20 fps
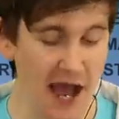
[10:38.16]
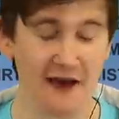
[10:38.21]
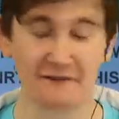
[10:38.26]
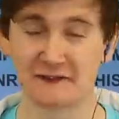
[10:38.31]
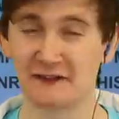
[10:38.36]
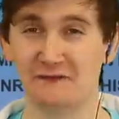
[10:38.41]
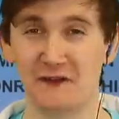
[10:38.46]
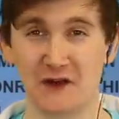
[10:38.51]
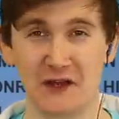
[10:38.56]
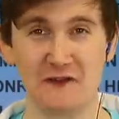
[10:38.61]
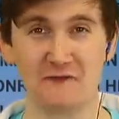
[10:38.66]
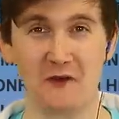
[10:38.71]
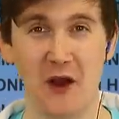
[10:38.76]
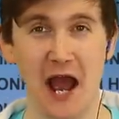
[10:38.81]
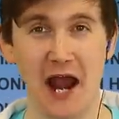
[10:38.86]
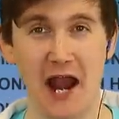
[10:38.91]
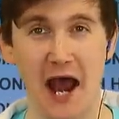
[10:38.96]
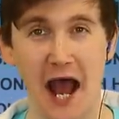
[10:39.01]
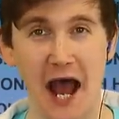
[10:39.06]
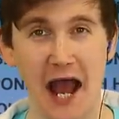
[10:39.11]
have to fucking
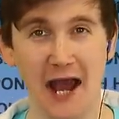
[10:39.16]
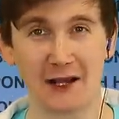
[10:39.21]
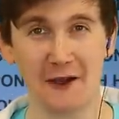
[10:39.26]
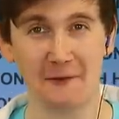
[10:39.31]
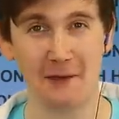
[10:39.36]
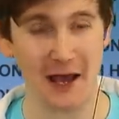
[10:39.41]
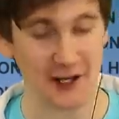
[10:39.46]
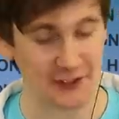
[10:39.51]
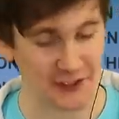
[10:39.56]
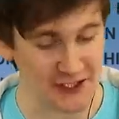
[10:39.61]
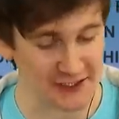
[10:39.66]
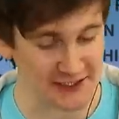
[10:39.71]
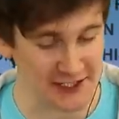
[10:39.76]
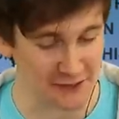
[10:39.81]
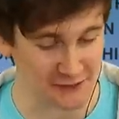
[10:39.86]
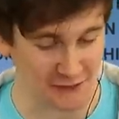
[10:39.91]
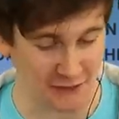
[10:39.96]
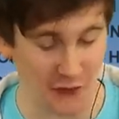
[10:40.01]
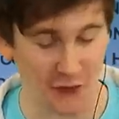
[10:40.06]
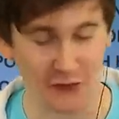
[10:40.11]
write an article about her. She
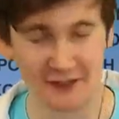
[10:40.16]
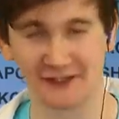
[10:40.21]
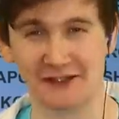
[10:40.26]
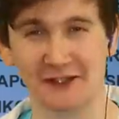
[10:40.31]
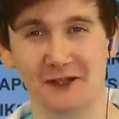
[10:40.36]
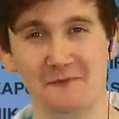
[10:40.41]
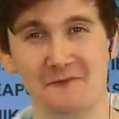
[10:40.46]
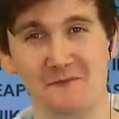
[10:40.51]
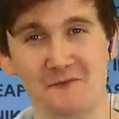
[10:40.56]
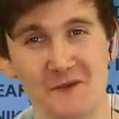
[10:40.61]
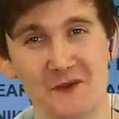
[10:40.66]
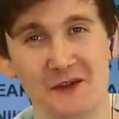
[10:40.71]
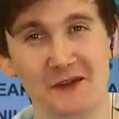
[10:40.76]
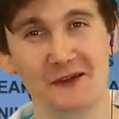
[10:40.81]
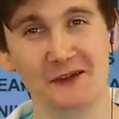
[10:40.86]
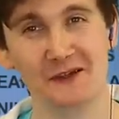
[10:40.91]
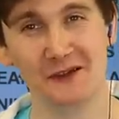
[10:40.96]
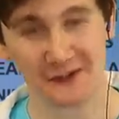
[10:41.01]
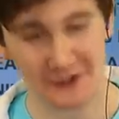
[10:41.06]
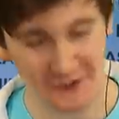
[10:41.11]
sounds awesome.
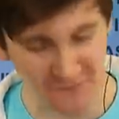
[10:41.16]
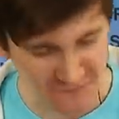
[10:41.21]
The